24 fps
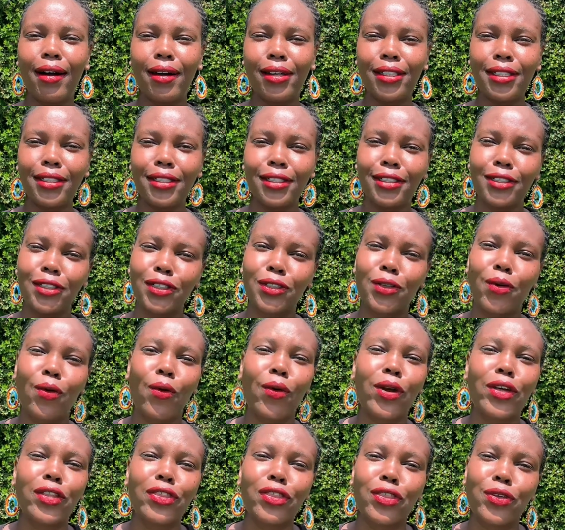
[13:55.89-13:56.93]
she's
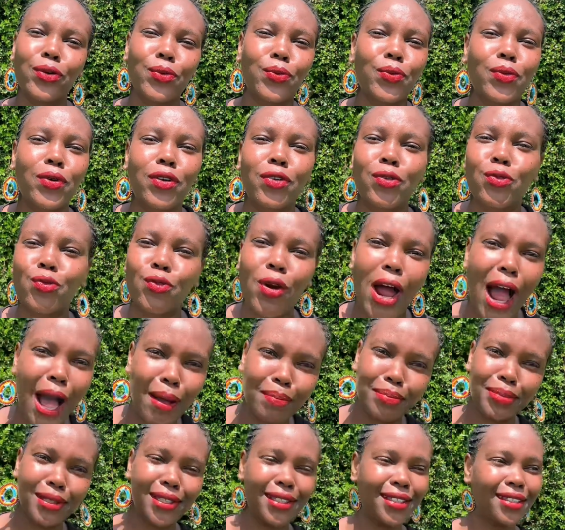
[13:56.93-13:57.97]
going through
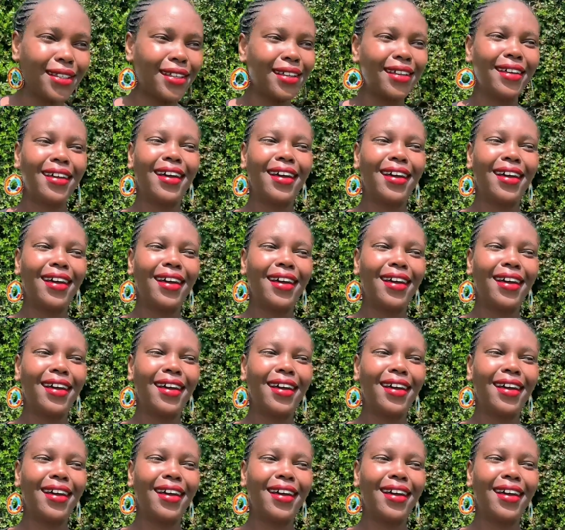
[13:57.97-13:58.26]
cramps?